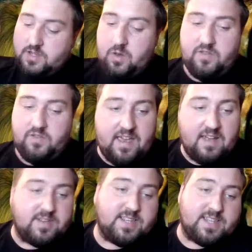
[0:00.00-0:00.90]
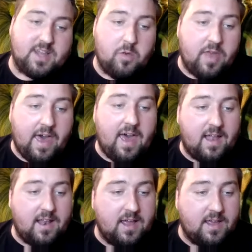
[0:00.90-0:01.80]
So the fear is still there.
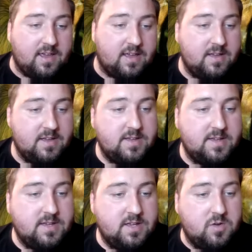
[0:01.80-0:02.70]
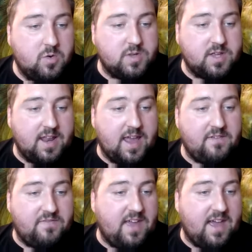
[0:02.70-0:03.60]
Like you're always going to
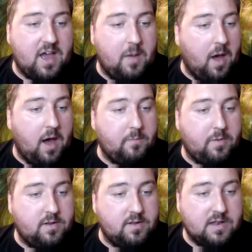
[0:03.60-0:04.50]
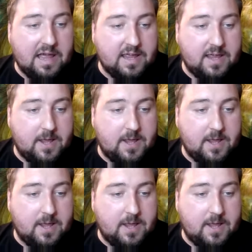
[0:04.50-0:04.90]
get fear come up. Like